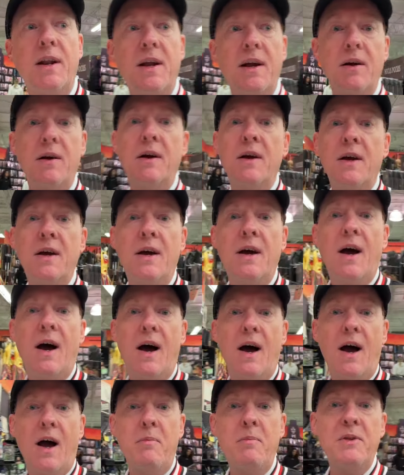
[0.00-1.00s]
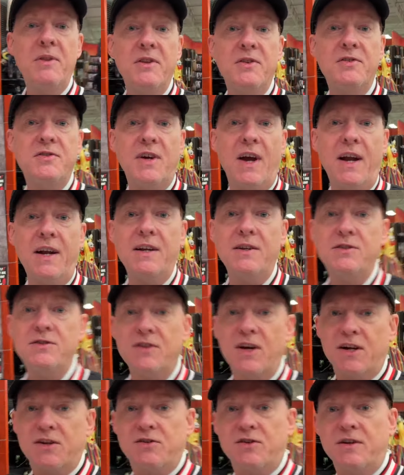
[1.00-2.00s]
here. I'm in the signage
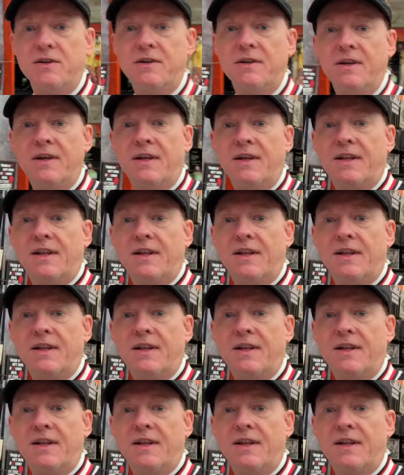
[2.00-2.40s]
section.